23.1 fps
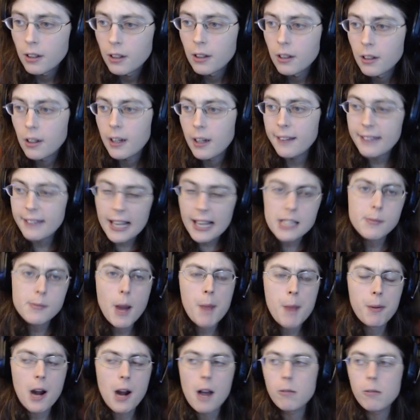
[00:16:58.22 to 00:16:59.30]
And that's my
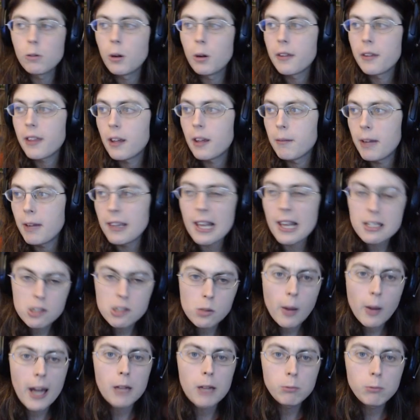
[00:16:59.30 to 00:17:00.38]
problem with him. And this is
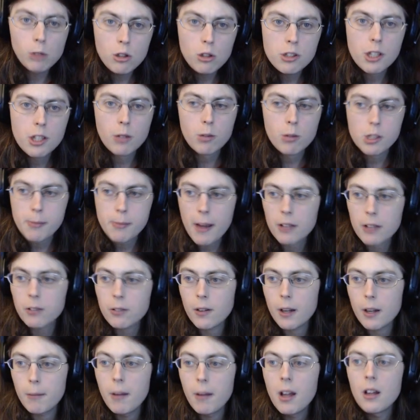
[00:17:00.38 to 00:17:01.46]
why I'm losing respect for
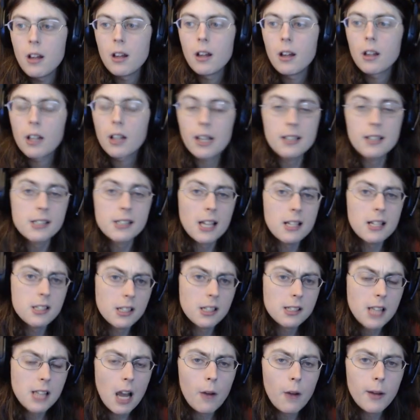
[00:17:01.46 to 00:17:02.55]
him. Because is
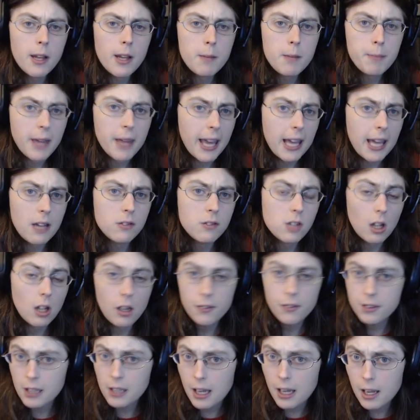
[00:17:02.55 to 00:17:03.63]
this how he behaves all
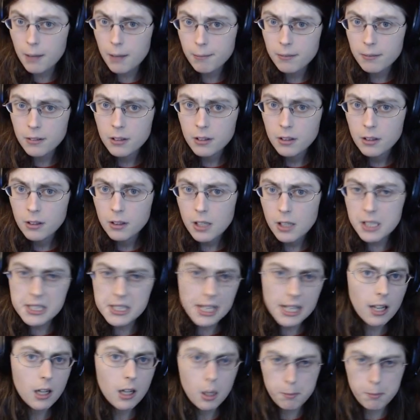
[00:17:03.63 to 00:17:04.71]
the time? Is he
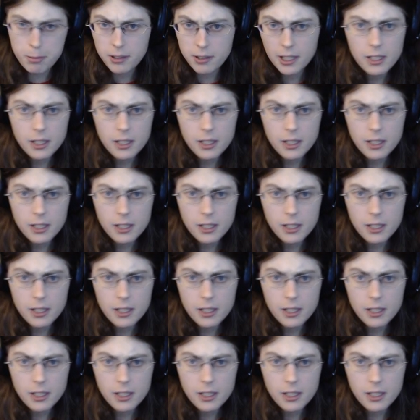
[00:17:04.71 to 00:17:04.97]
a completely